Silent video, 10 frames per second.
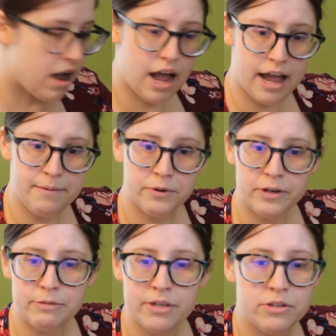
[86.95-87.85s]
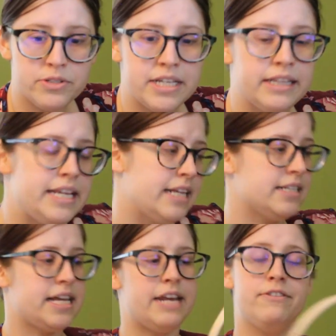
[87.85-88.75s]
I'm going to be using the
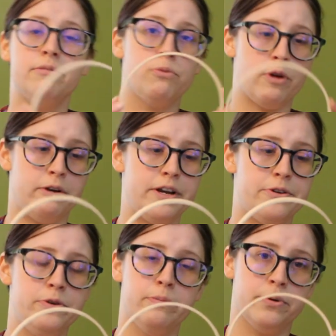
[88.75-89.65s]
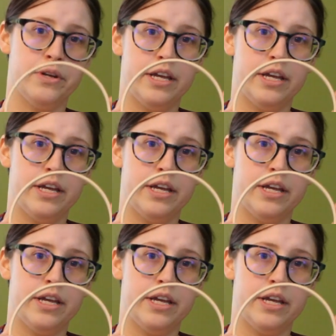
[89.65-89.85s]
inside of an embroidery hoop.